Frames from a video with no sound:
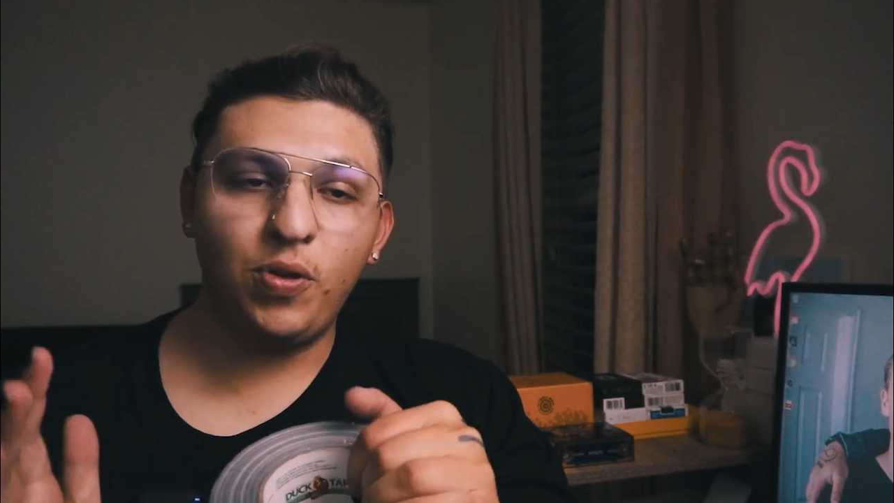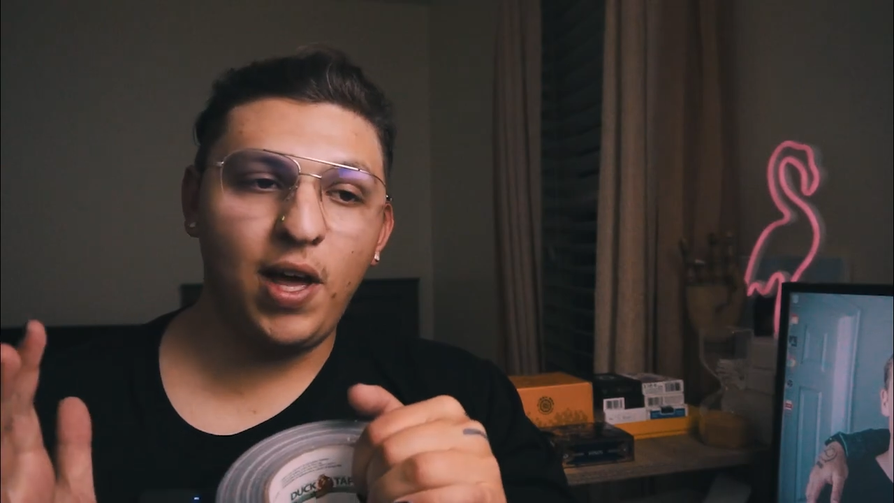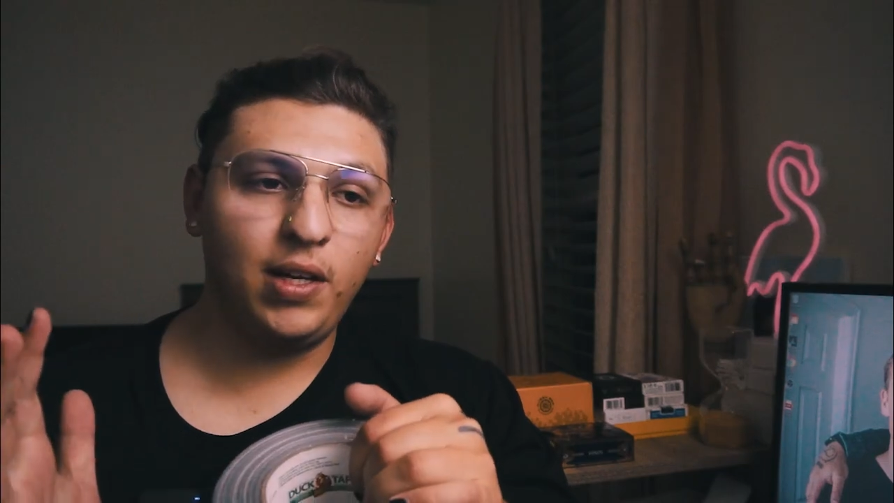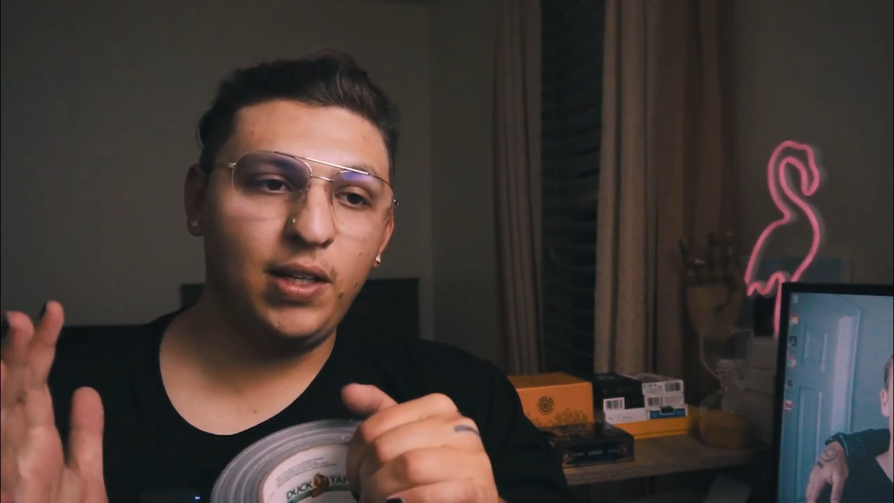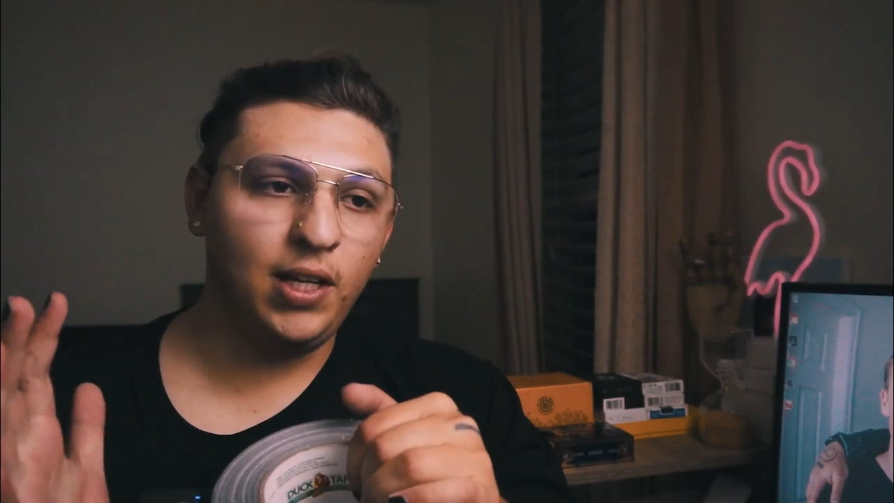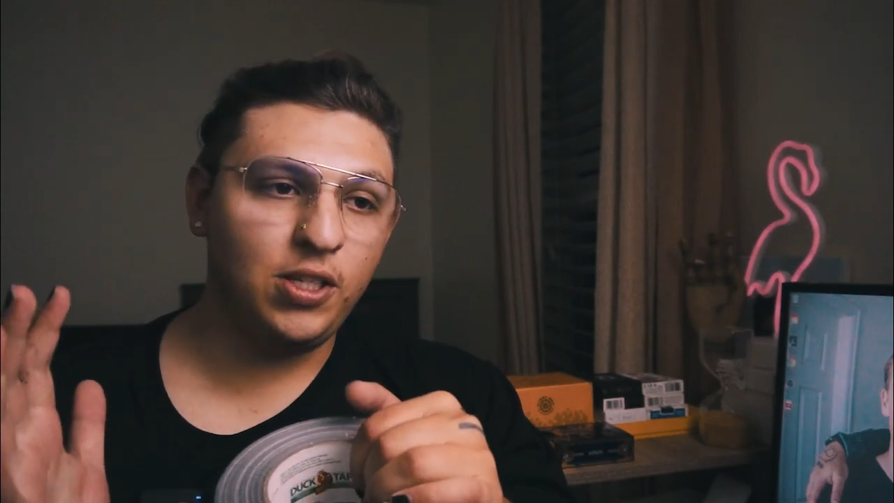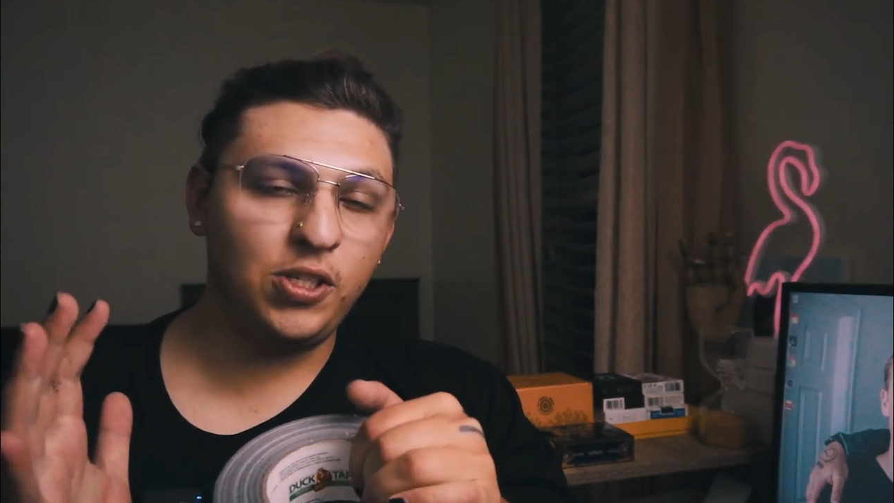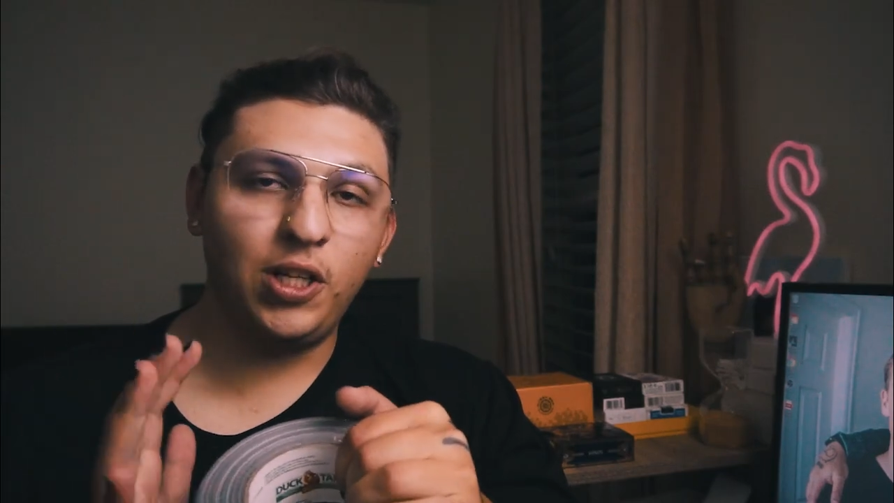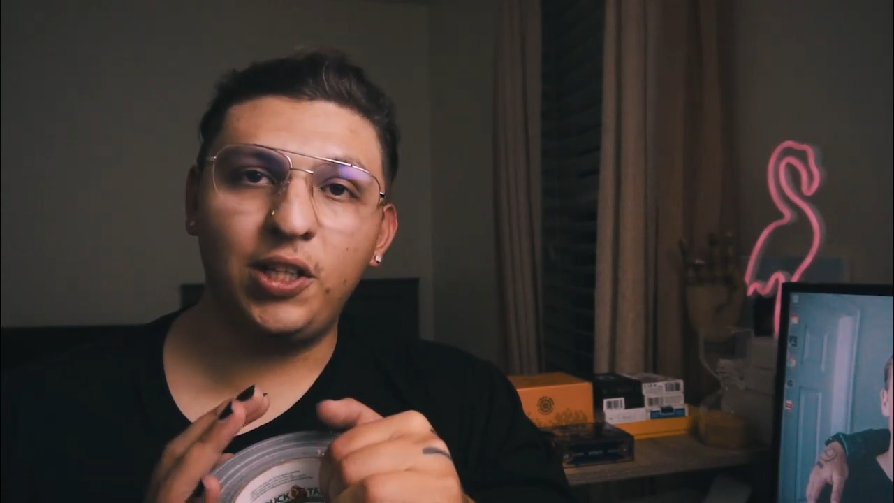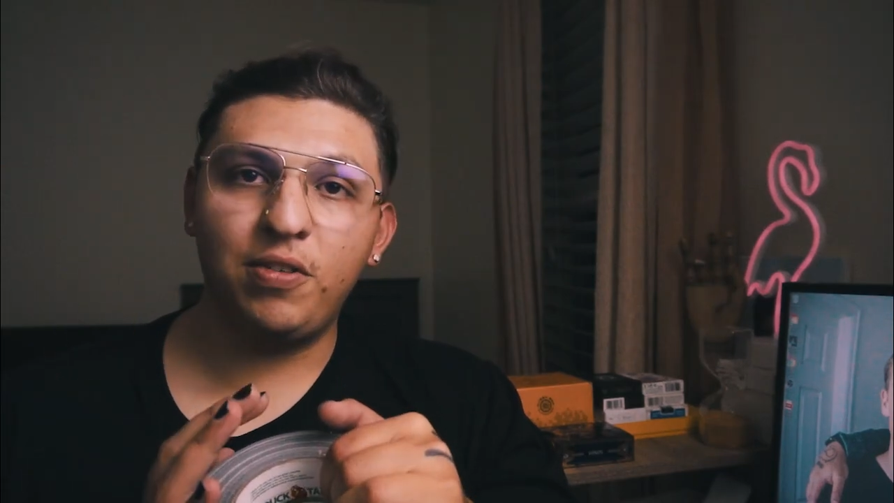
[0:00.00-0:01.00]
that it's
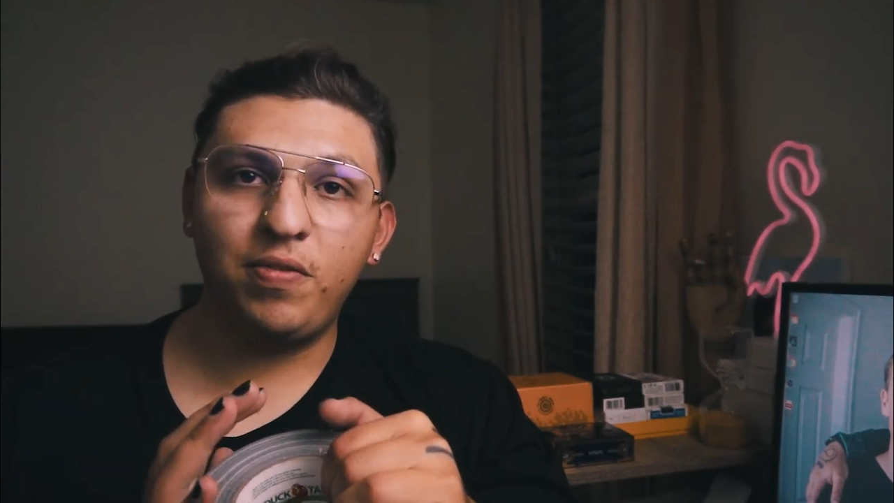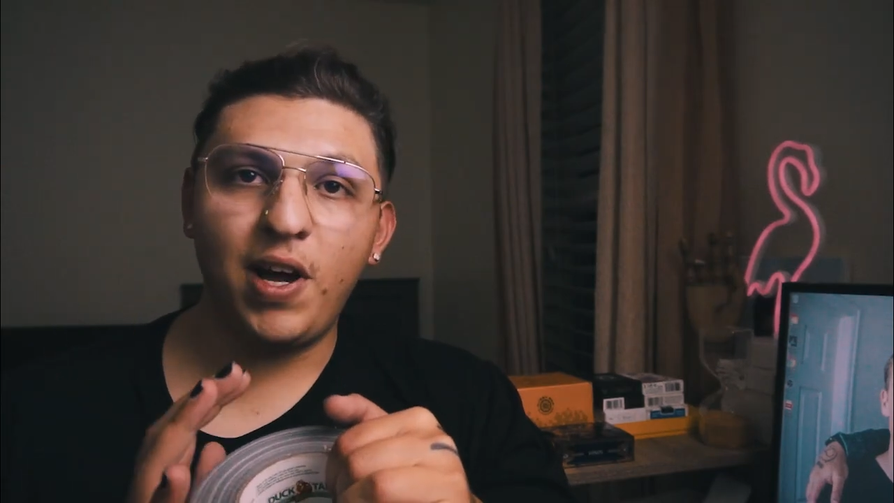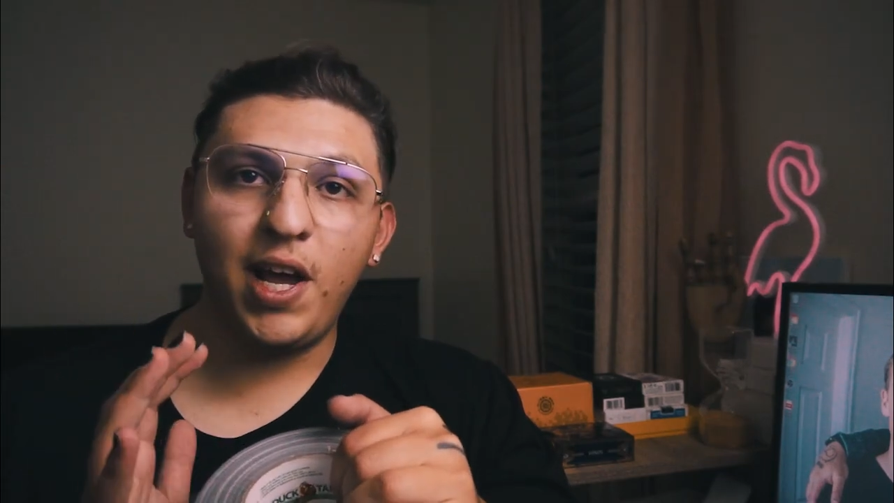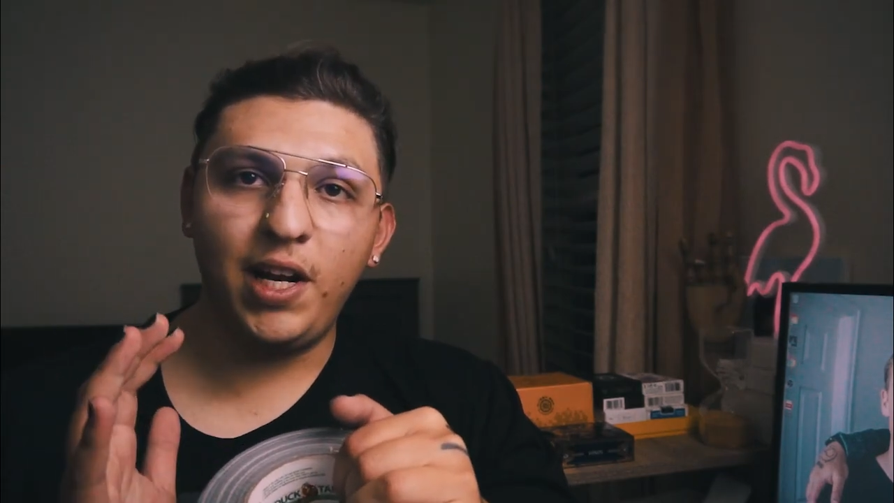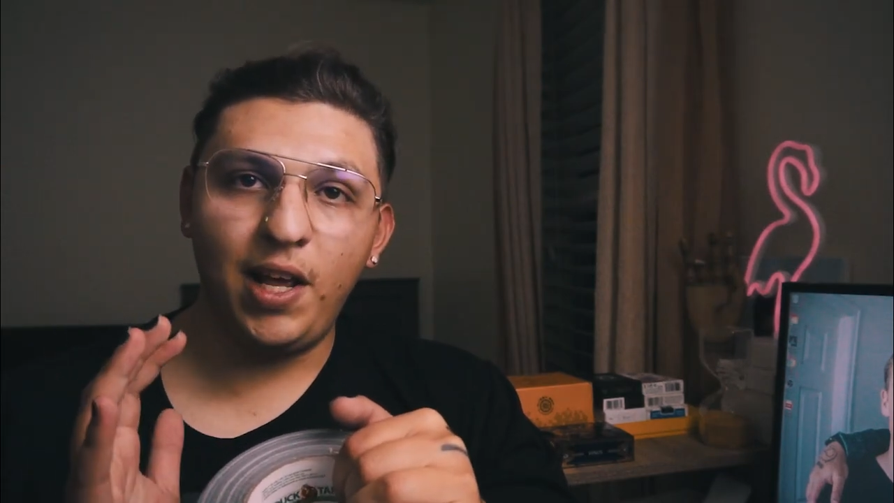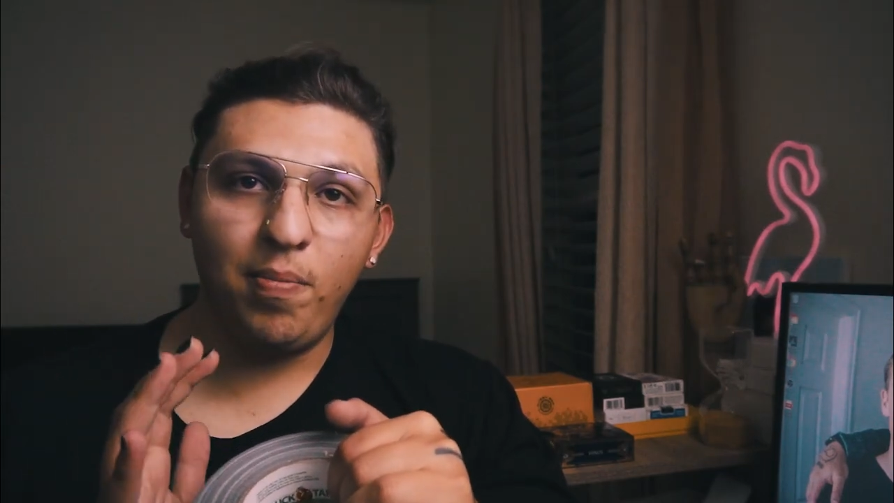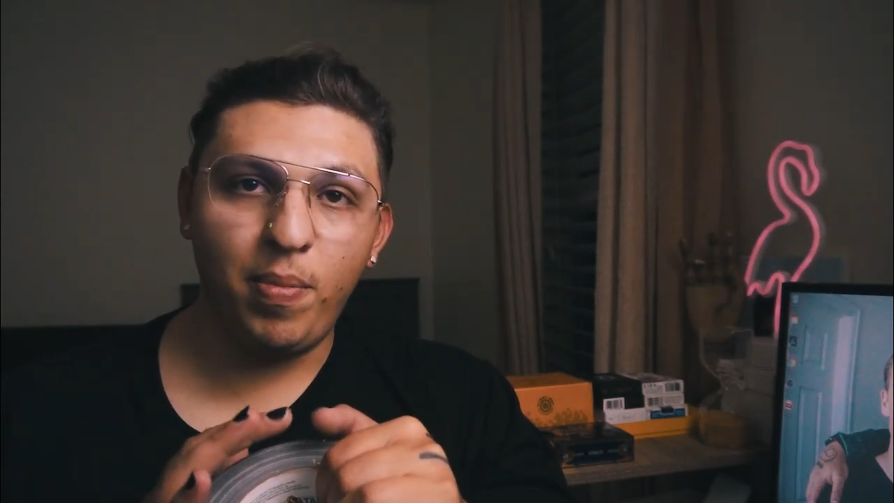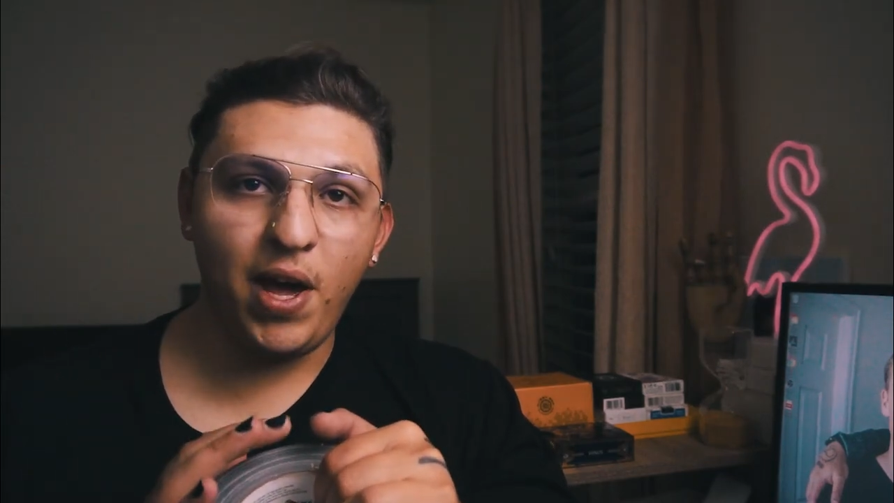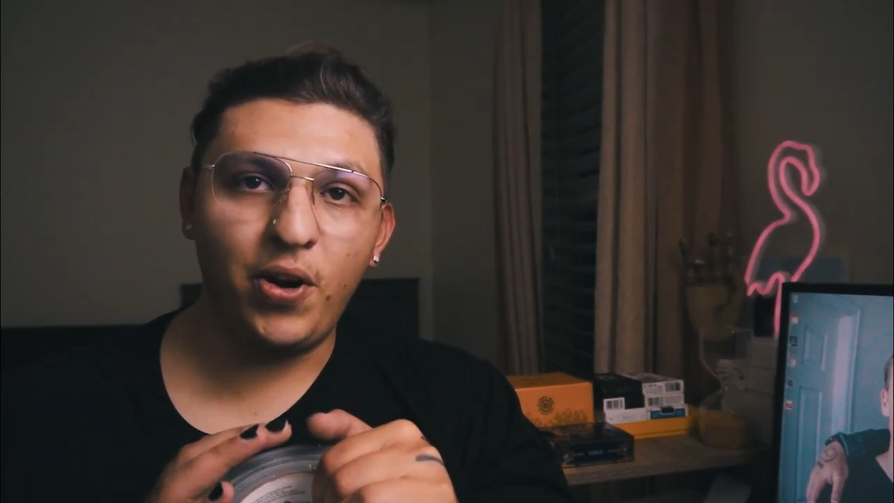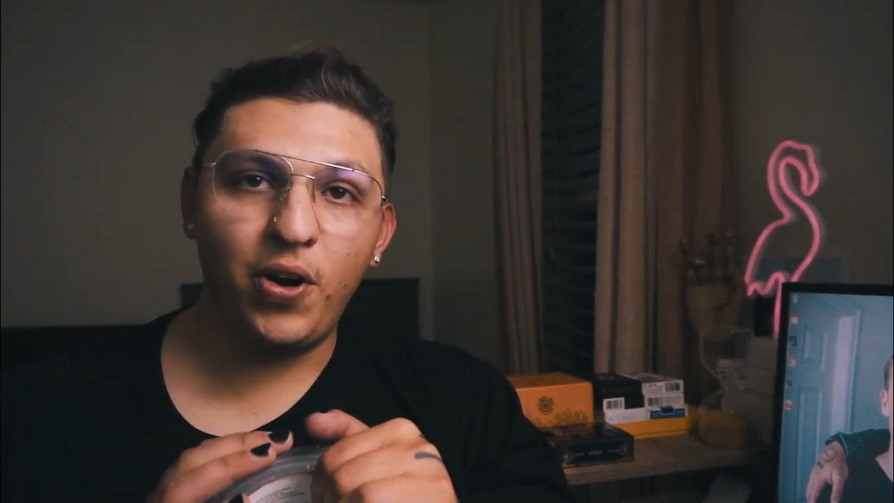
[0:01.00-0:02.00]
solidified and
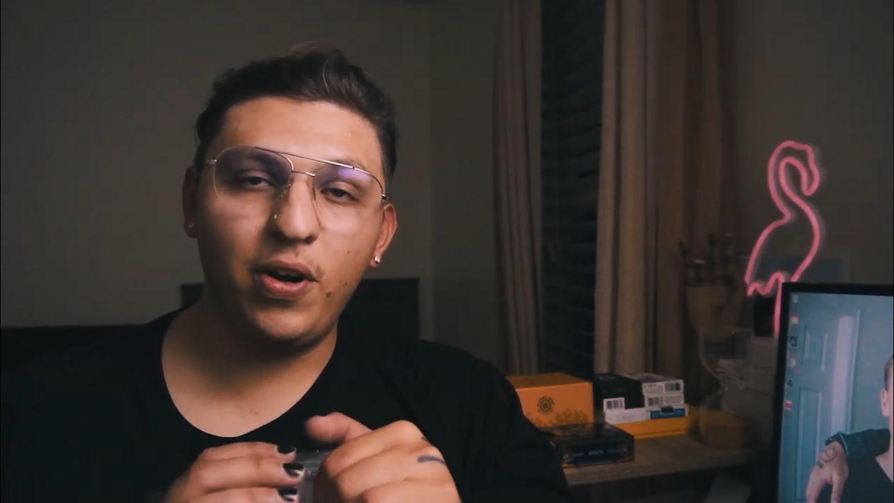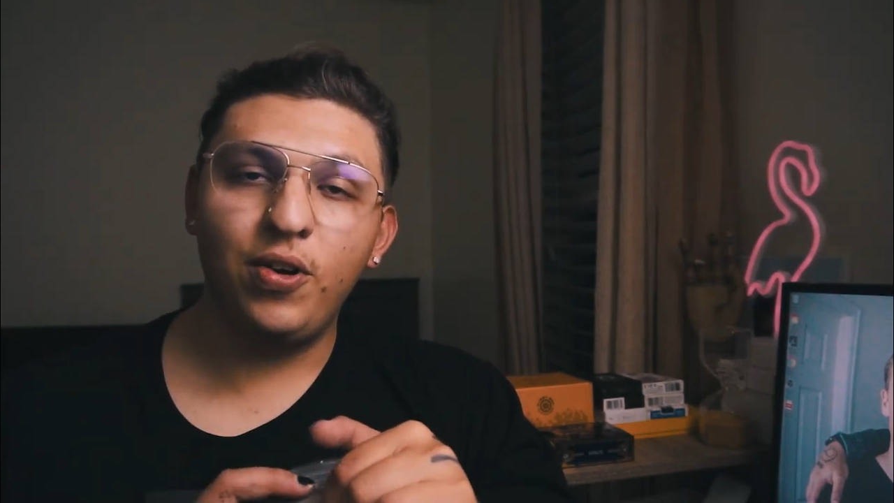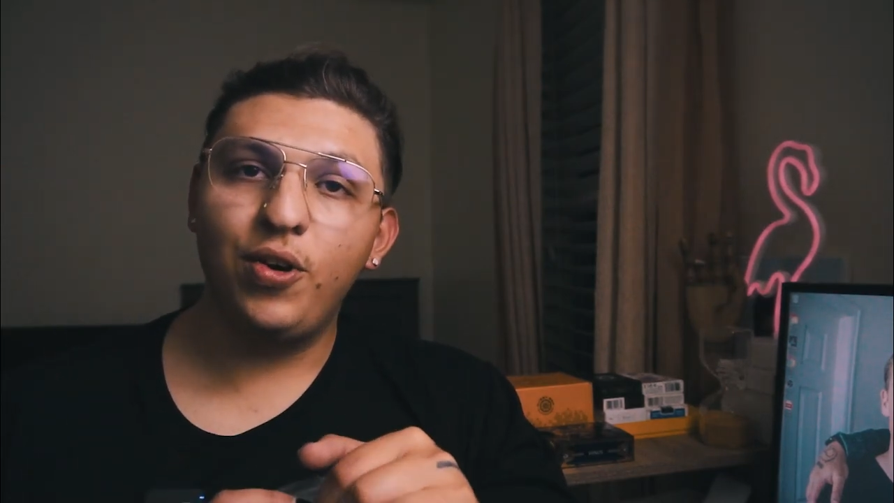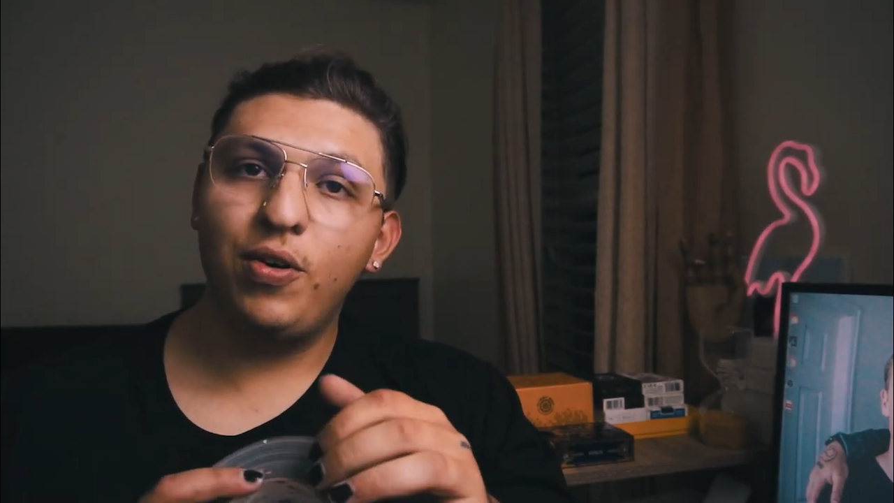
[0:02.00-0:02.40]
better